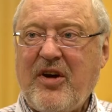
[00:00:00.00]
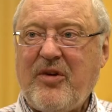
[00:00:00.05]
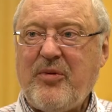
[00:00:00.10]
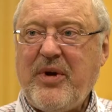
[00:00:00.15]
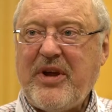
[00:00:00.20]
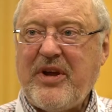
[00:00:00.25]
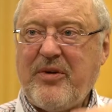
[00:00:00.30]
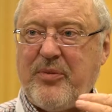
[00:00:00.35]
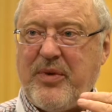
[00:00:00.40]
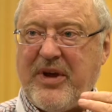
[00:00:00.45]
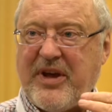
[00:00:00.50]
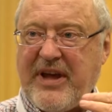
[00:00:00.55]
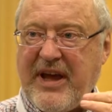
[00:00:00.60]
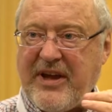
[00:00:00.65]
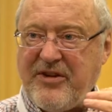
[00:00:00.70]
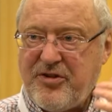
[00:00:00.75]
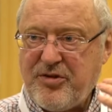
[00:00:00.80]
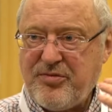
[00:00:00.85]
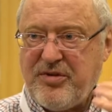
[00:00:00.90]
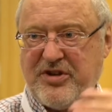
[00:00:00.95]
We're
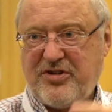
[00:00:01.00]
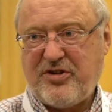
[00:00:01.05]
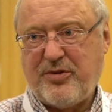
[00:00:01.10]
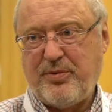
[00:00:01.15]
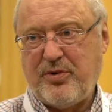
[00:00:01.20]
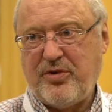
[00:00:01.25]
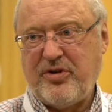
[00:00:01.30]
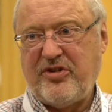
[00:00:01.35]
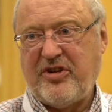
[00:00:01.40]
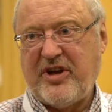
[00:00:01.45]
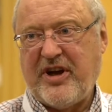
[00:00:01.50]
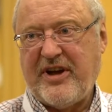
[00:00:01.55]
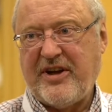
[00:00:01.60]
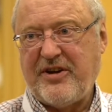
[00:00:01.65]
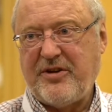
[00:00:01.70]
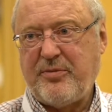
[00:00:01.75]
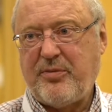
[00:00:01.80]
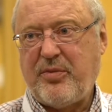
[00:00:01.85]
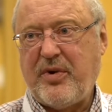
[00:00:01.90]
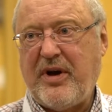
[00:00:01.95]
going to reach the point, I
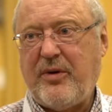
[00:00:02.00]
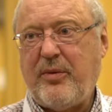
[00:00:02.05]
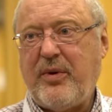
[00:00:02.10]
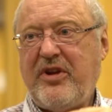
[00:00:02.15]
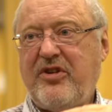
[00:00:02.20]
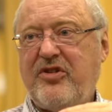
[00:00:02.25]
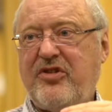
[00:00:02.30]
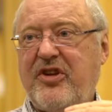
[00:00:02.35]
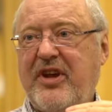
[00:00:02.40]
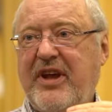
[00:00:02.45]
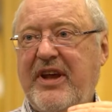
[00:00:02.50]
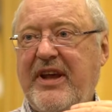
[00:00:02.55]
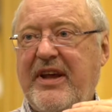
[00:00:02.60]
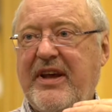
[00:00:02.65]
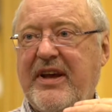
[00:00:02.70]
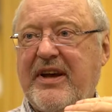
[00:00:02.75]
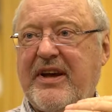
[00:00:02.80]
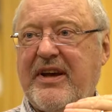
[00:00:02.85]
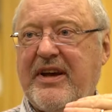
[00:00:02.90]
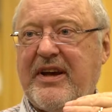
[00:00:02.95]
hope, where we see
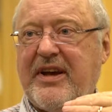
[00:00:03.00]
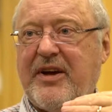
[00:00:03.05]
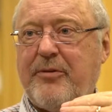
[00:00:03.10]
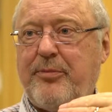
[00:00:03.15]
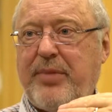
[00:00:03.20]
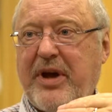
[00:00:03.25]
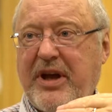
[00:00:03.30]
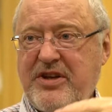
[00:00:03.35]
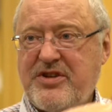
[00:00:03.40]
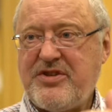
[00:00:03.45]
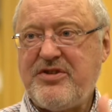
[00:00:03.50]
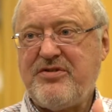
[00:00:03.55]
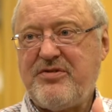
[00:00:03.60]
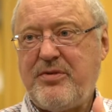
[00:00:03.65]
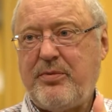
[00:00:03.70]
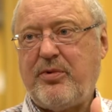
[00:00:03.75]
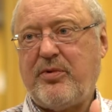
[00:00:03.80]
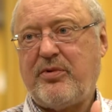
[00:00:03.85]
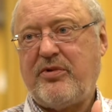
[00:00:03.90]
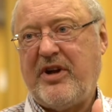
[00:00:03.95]

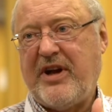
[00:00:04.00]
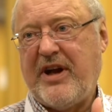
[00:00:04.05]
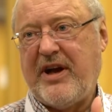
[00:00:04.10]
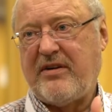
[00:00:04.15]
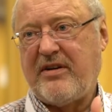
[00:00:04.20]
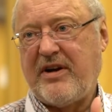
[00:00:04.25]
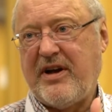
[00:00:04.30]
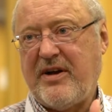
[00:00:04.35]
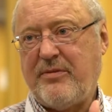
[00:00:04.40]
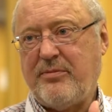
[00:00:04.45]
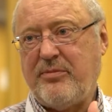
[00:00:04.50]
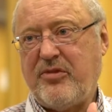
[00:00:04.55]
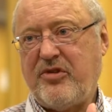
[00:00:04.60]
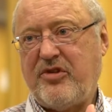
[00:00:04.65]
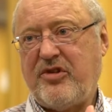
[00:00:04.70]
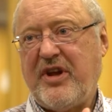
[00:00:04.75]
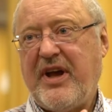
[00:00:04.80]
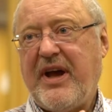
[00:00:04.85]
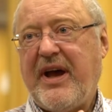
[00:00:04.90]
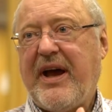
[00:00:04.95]
patient-reported
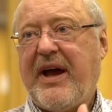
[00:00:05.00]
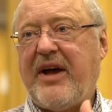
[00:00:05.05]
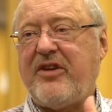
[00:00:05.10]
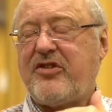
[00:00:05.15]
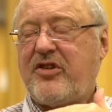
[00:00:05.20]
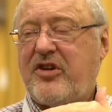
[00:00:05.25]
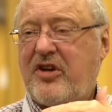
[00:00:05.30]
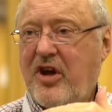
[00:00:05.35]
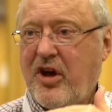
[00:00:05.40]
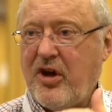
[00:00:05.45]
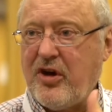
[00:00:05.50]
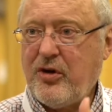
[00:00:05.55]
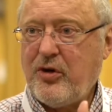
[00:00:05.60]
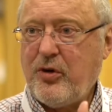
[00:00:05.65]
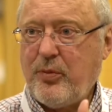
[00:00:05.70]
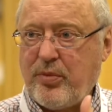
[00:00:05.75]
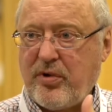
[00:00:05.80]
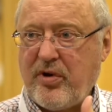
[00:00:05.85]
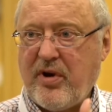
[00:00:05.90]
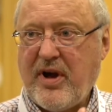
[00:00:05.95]
outcomes as
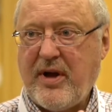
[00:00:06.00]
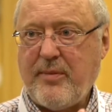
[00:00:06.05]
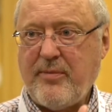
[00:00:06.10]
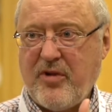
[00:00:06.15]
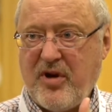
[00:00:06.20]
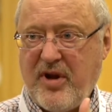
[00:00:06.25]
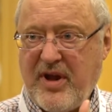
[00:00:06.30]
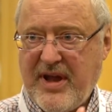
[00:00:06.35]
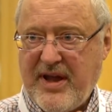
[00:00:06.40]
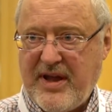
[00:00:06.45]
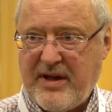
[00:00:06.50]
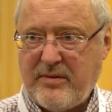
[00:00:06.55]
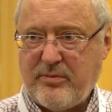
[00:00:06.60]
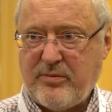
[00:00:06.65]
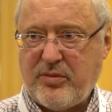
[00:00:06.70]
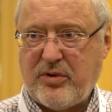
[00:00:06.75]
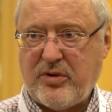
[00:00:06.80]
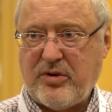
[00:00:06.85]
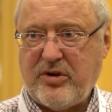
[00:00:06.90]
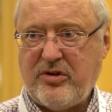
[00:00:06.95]
co-primary
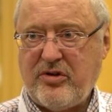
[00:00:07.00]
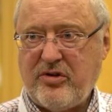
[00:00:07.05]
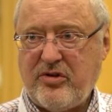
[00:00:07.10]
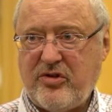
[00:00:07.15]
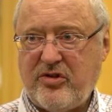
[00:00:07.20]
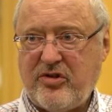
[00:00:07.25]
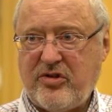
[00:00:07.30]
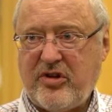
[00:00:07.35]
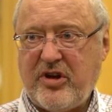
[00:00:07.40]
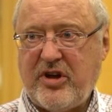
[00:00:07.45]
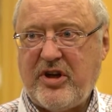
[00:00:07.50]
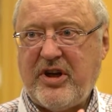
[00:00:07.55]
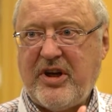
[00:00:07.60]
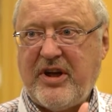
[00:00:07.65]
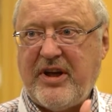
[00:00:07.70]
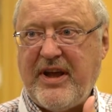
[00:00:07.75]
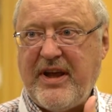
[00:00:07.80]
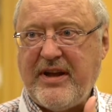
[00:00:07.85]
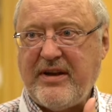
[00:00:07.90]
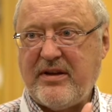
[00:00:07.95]
endpoints
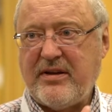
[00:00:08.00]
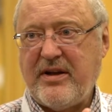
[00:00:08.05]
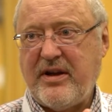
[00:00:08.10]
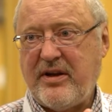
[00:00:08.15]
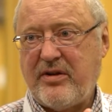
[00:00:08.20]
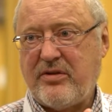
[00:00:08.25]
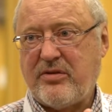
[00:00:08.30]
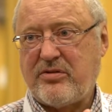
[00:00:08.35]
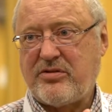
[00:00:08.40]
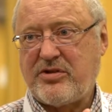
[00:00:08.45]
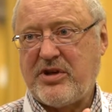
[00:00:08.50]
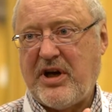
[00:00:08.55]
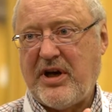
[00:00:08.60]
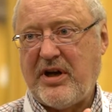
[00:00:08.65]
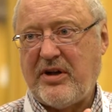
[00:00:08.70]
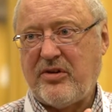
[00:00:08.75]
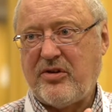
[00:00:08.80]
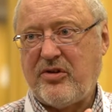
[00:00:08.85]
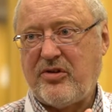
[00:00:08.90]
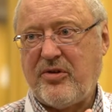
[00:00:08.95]
in clinical
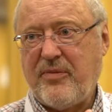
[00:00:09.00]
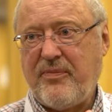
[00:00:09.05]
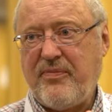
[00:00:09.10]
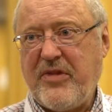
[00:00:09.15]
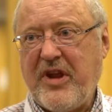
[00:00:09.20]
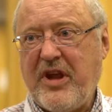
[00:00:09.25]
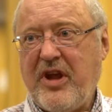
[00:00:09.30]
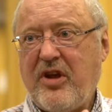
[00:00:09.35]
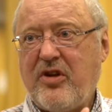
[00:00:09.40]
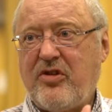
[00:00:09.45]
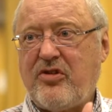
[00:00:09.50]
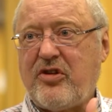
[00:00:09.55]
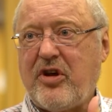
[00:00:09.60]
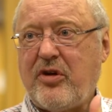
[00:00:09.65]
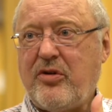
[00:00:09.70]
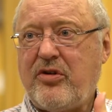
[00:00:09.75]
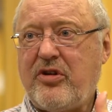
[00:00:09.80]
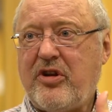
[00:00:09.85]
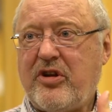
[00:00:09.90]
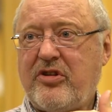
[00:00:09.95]
trials,
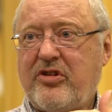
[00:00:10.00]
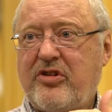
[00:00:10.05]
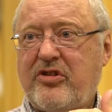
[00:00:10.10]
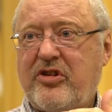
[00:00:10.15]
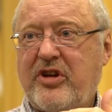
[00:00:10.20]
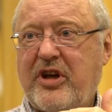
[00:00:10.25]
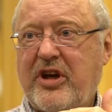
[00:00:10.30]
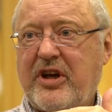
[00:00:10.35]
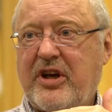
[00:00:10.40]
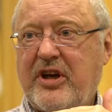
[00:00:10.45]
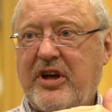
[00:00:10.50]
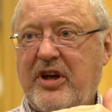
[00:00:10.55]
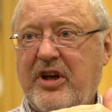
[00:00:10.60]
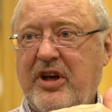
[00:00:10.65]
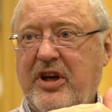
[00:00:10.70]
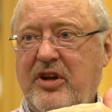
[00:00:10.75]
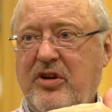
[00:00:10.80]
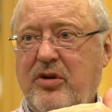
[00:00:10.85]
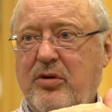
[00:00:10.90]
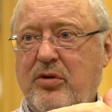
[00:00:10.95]
so that
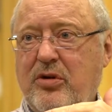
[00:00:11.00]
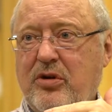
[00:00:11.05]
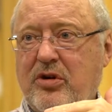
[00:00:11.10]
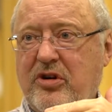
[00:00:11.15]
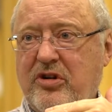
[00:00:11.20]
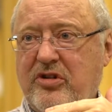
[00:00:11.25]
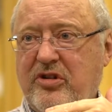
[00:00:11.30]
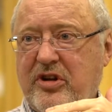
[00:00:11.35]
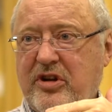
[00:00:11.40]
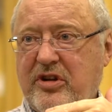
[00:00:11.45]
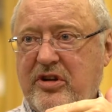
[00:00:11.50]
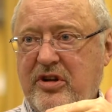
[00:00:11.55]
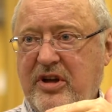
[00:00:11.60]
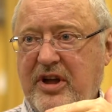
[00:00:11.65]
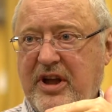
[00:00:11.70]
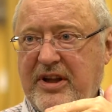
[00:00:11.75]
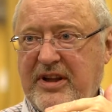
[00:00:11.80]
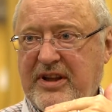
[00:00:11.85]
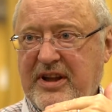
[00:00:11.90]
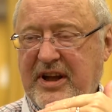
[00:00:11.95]
you look at
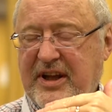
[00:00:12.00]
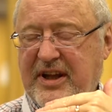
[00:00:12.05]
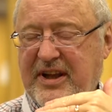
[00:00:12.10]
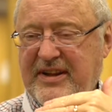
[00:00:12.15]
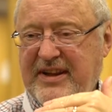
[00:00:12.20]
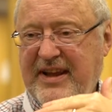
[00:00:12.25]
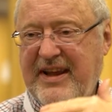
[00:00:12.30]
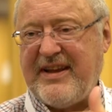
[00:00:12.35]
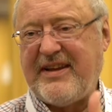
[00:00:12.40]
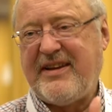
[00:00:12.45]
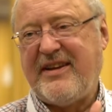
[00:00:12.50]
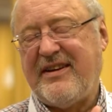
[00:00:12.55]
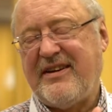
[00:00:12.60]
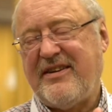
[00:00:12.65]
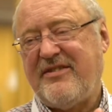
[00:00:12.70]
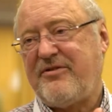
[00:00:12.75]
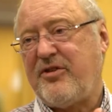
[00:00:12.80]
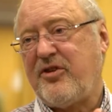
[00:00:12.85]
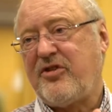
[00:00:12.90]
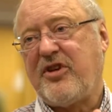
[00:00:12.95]

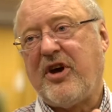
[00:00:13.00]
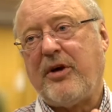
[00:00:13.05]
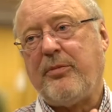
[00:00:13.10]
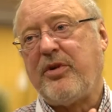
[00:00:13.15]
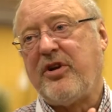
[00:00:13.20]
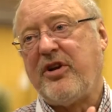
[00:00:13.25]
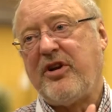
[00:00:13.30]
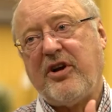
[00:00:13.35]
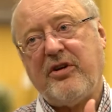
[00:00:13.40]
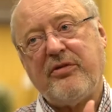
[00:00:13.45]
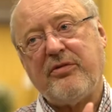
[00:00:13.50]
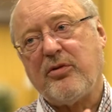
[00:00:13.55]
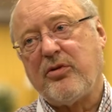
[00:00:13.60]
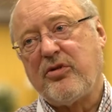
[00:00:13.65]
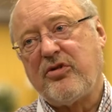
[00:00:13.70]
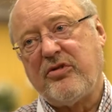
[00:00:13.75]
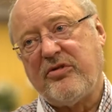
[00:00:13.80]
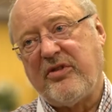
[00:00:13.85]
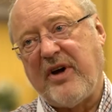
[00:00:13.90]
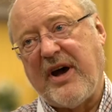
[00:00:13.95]
for example, an overall
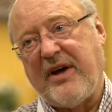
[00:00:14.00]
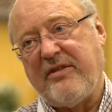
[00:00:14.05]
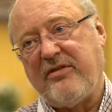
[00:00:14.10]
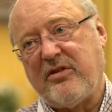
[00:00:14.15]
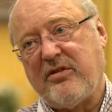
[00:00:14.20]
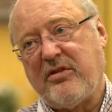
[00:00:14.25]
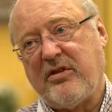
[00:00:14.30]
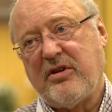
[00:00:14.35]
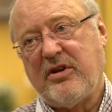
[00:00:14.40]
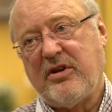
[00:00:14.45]
survival